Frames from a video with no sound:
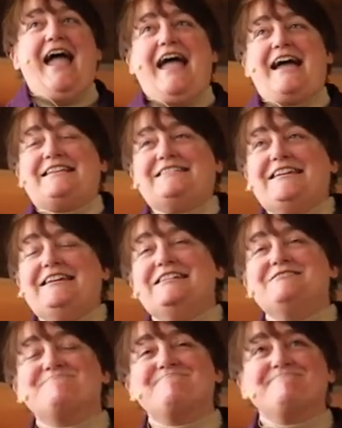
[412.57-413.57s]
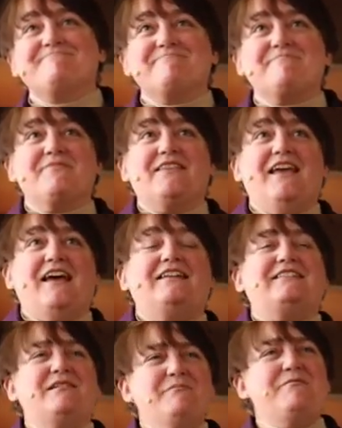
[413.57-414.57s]
And
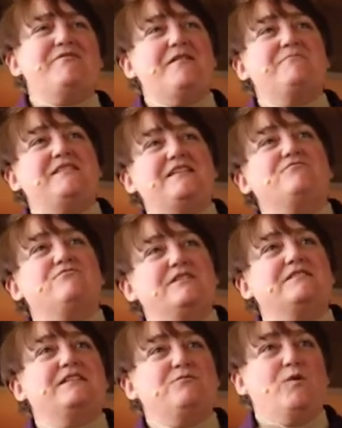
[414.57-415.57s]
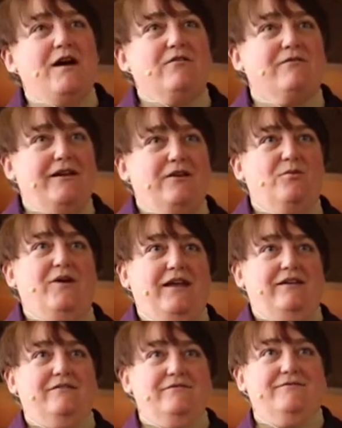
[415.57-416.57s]
some of them did really well right away.
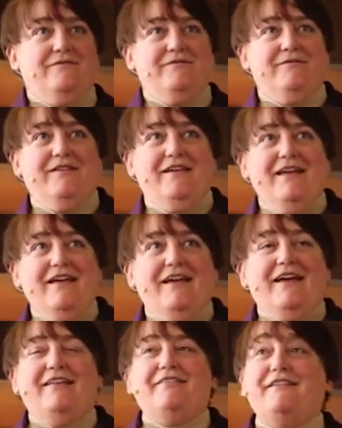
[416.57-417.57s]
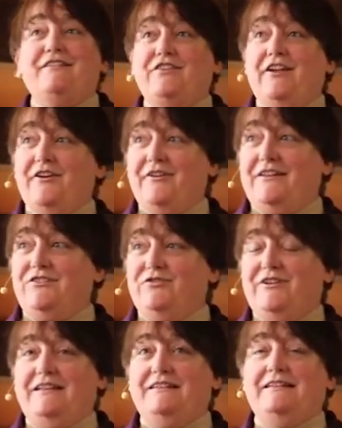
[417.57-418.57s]
The cherry
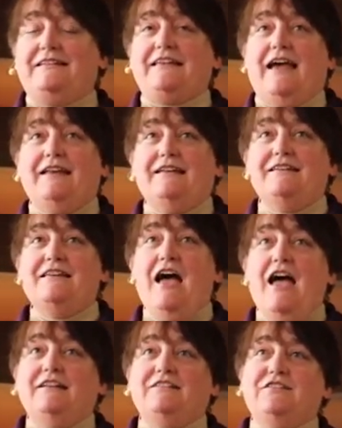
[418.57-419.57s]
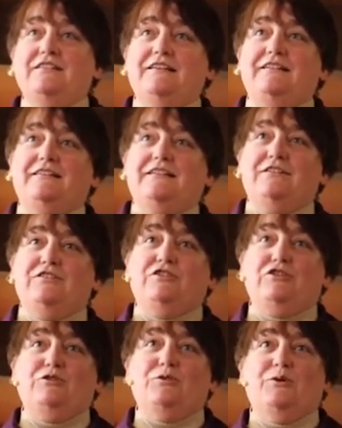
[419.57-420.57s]
tree decided not to listen
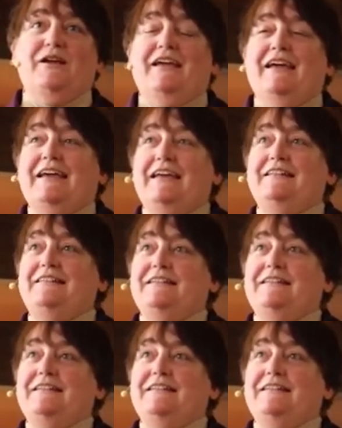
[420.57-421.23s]
to its